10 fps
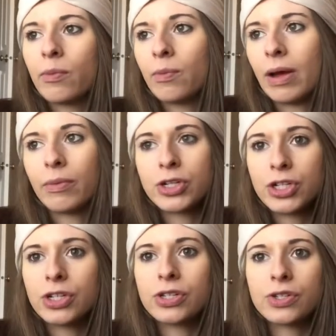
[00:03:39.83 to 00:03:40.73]
my
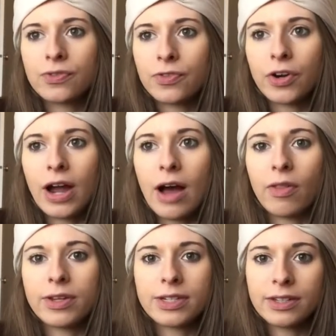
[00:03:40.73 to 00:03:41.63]
wishes for how
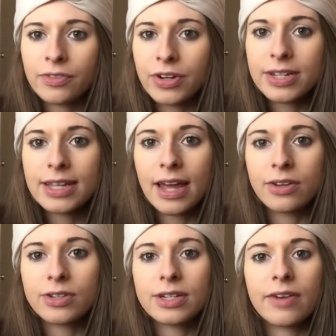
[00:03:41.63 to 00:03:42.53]
the delivery is
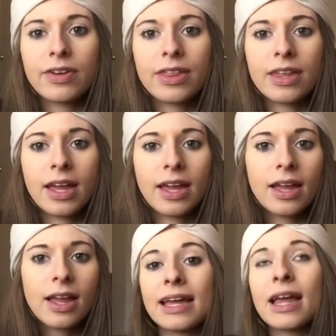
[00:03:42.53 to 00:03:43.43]
handled and everything.
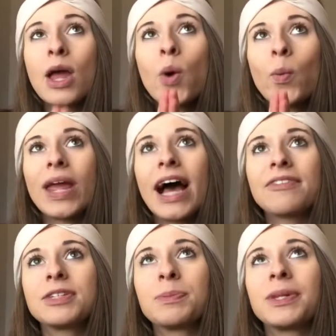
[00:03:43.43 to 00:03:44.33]
We
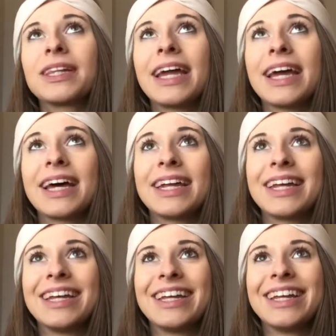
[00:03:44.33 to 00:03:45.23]
have to plan
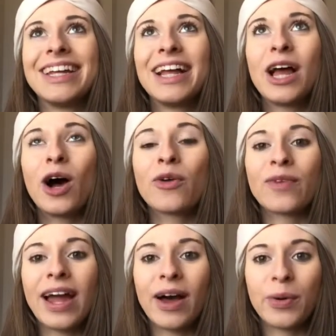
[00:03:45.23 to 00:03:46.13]

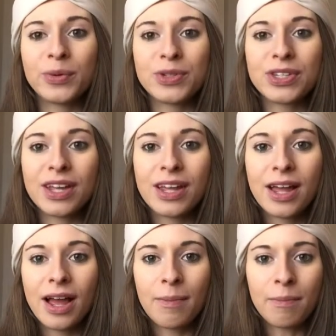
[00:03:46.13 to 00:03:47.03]
around
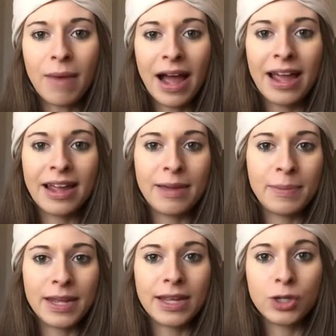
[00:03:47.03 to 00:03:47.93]
my
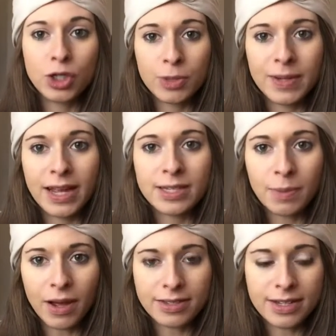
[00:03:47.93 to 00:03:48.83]
being GBS
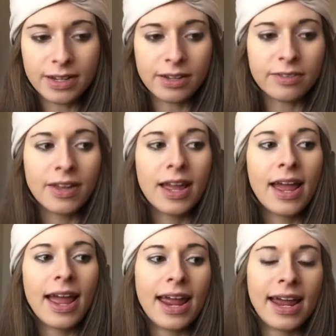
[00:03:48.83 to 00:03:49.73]
positive
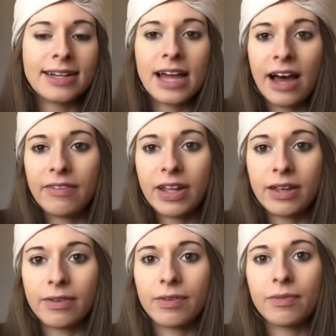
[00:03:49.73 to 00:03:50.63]
and
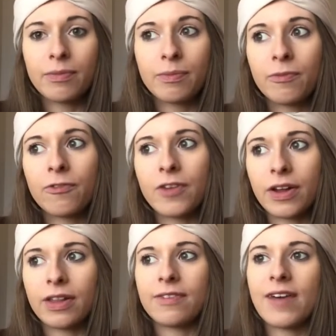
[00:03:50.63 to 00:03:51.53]
having
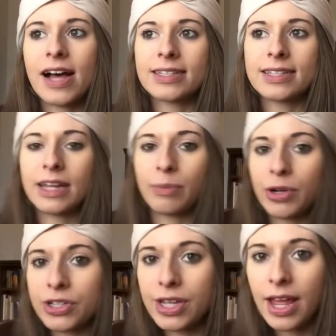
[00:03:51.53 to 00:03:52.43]
fairly fast
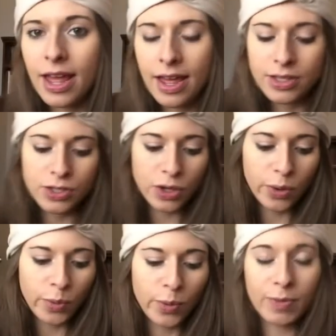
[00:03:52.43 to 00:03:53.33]
labors.
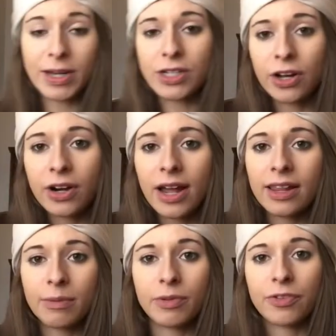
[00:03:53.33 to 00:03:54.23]
So with my daughter, I
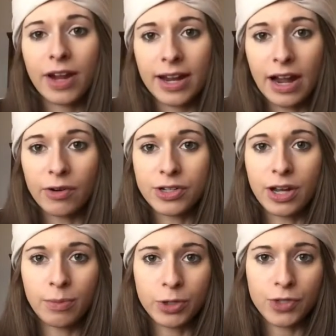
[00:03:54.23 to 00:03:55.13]
labored for 8 hours and
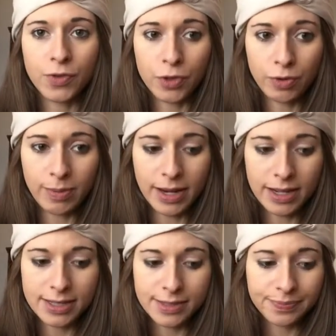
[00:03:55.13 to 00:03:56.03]
I pushed for 3
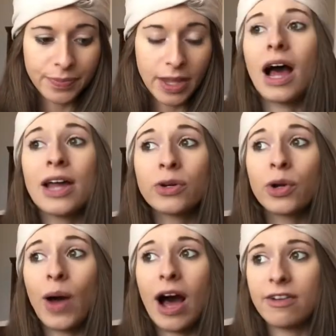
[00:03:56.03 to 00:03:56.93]
minutes. I don't
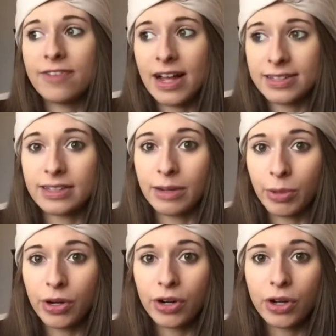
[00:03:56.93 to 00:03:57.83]
know how fast
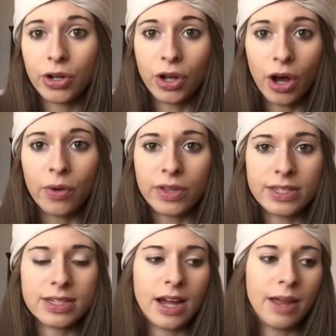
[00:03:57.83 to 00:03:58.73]
labor could go
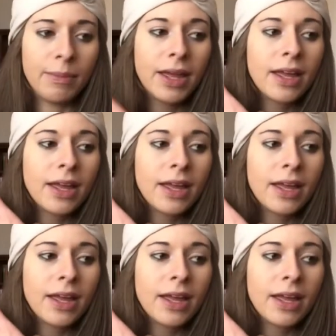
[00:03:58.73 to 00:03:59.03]
this time.